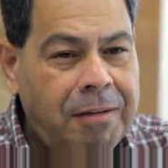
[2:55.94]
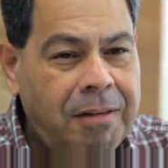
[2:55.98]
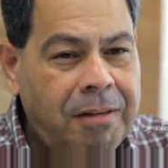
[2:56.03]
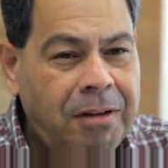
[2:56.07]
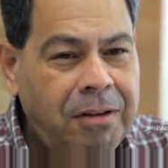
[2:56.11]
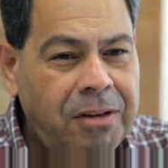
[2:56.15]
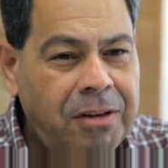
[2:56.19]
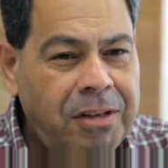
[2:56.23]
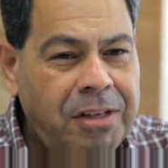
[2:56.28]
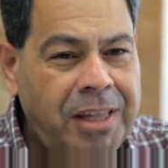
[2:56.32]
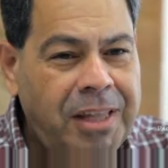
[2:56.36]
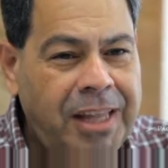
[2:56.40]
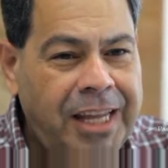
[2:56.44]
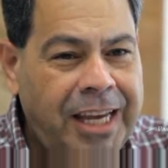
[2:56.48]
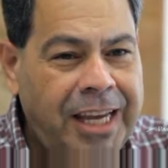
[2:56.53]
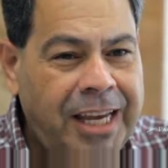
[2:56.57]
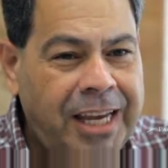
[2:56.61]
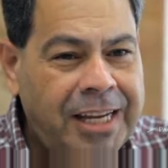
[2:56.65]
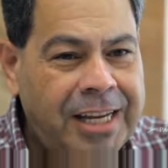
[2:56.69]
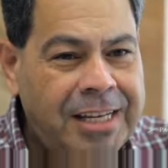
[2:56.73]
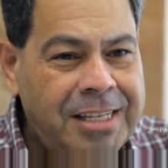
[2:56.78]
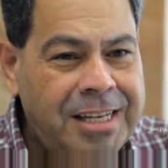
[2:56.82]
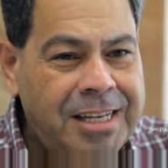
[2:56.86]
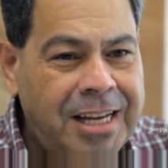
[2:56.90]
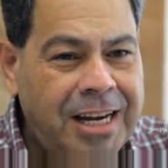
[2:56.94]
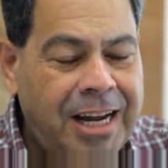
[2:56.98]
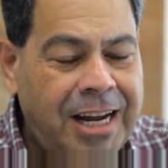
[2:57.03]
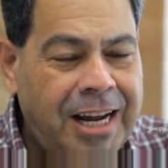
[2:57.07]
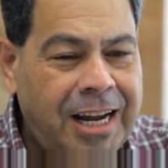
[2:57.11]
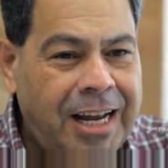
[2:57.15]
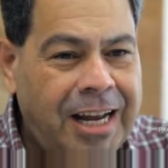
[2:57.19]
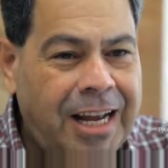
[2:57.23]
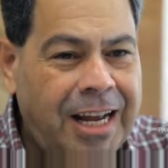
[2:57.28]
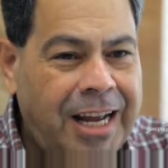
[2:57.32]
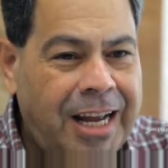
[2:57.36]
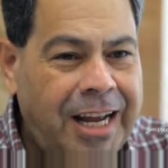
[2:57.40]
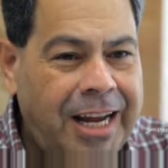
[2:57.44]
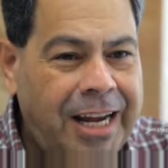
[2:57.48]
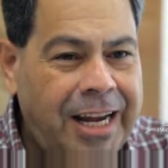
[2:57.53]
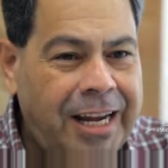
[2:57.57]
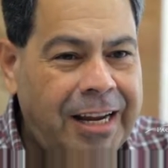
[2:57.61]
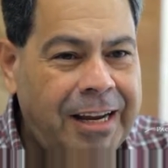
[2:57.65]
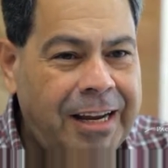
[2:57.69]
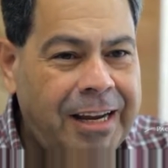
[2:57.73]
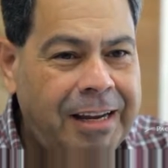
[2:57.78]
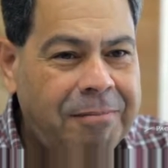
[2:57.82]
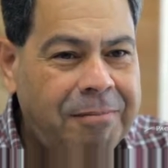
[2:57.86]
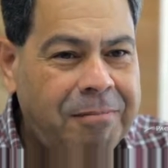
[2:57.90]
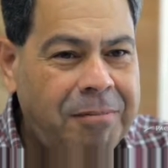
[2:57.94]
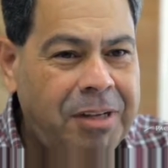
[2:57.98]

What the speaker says: The good thing is that I